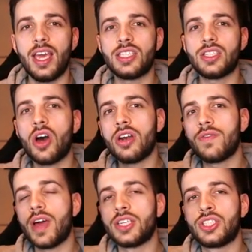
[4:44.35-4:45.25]
It's kind
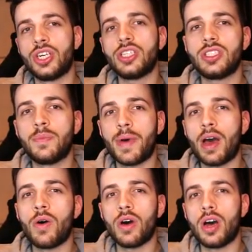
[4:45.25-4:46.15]
of like just
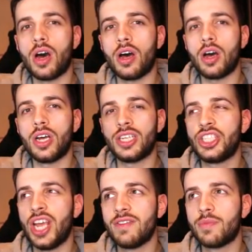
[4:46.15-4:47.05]
about a
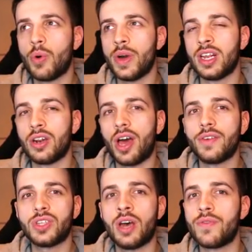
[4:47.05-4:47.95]
achievable in a
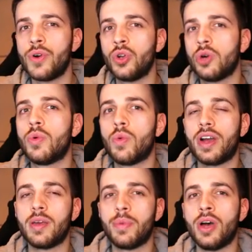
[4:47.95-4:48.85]
lifetime for a normal
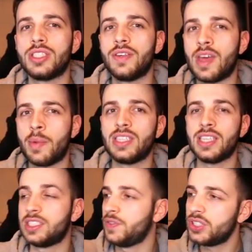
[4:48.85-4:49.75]
working person, if that makes
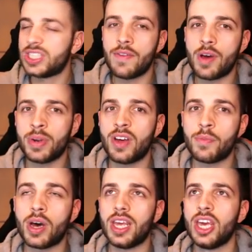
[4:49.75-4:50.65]
sense. If you save up enough
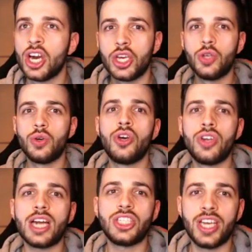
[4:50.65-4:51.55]
money, you
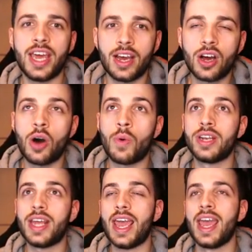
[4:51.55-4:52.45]
could actually get that car
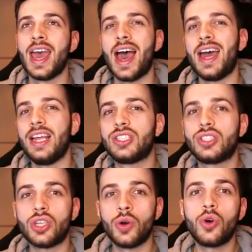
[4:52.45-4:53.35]
one day, and it's
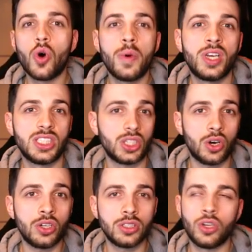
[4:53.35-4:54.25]
so cool because it's a
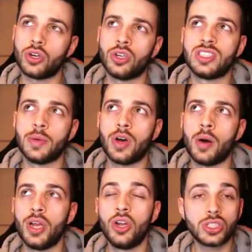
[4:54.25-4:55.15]
con not a concept
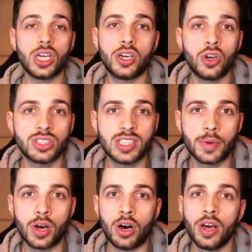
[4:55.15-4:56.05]
car, but it looks like a
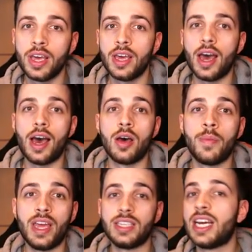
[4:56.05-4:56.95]
concept car.
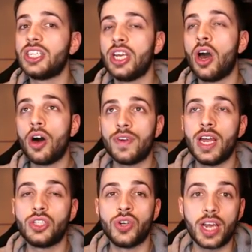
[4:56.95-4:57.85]
Um, it's actually half
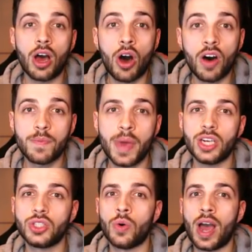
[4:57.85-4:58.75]
electric, half
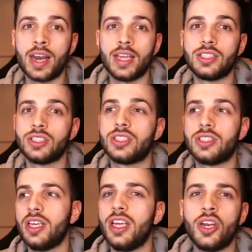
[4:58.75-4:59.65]
petrol, and it just,
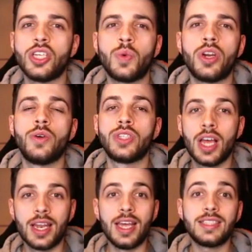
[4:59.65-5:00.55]
you know, it's one of those
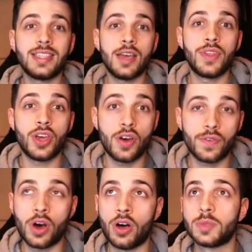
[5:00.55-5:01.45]
let's save the
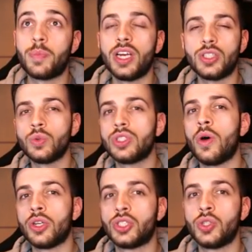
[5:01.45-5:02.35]
earth cars, but it's
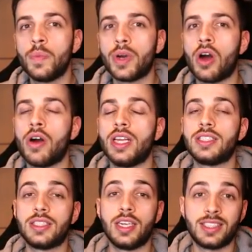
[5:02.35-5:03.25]
also a supercar in
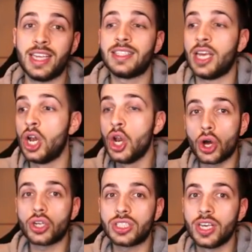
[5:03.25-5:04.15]
its sense that it
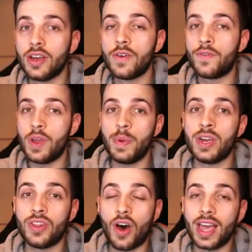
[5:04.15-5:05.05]
looks
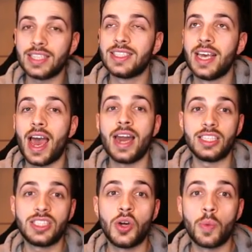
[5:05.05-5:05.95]
flipping nice, and
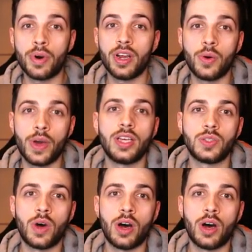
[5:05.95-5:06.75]
it's still pretty quick as